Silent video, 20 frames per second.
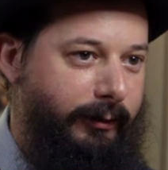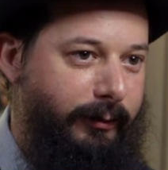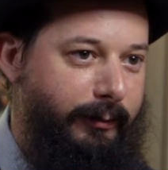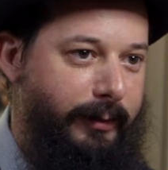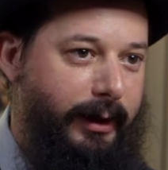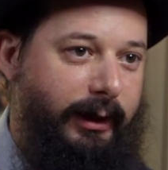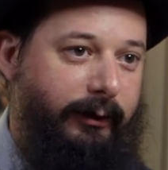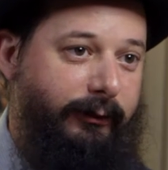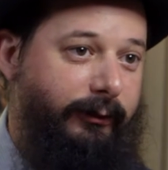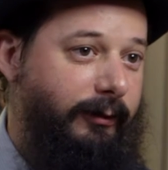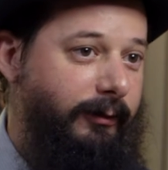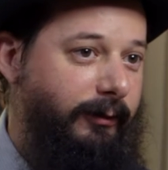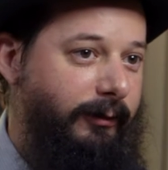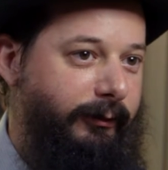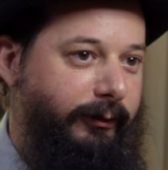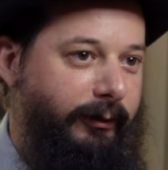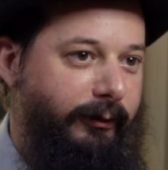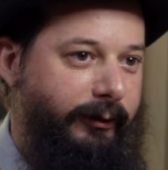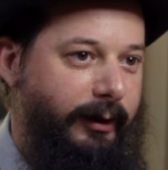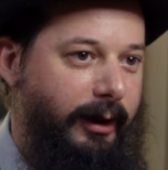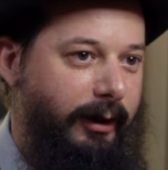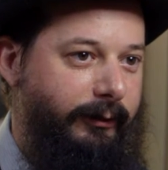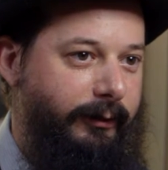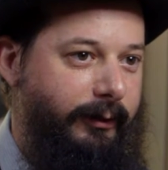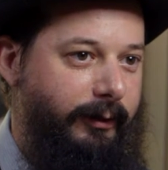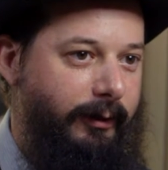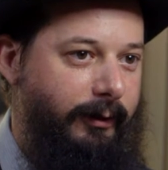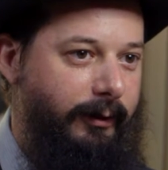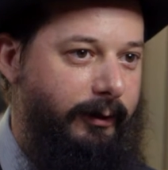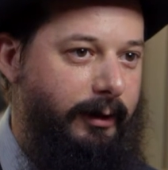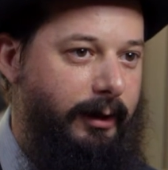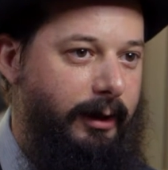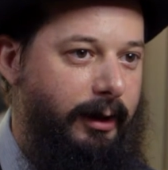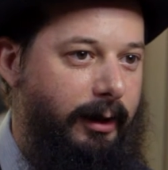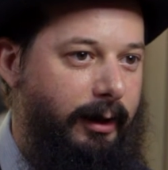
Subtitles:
there are many solutions out there.